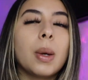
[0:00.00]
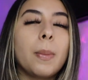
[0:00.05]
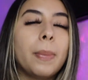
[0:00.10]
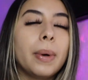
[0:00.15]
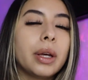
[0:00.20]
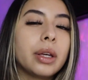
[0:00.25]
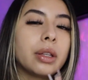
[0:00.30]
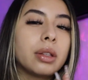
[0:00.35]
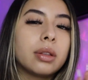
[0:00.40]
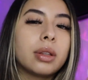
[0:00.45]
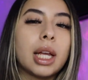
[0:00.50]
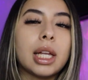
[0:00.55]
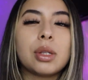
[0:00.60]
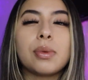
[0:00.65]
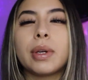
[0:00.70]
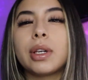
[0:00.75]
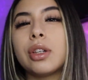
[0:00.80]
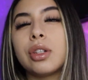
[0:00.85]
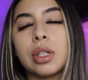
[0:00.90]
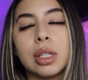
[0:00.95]
but that's
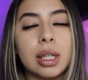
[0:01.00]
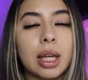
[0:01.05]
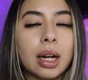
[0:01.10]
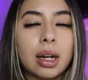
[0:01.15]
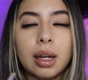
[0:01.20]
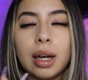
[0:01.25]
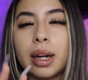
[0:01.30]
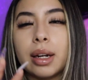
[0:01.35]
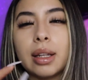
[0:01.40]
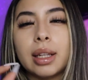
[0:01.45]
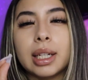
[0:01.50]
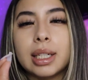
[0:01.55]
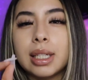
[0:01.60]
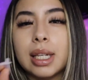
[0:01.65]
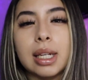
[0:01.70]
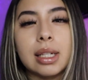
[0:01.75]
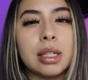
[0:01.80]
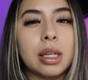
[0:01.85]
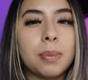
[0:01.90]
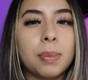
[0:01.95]
why you just gotta kind of like
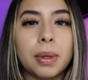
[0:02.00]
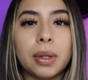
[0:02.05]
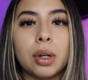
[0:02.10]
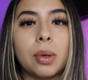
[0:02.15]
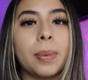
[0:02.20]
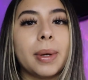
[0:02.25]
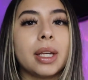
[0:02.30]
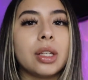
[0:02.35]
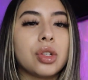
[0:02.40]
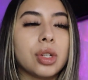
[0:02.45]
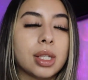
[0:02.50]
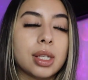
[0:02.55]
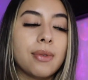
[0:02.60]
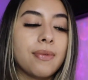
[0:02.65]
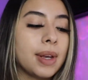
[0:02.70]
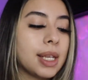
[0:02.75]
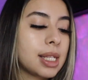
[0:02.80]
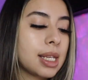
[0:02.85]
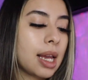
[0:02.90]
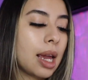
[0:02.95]
dig deep a little bit and just
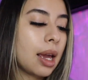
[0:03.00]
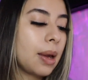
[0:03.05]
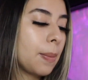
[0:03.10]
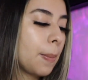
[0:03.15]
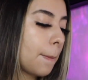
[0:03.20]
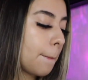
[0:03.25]
investigate.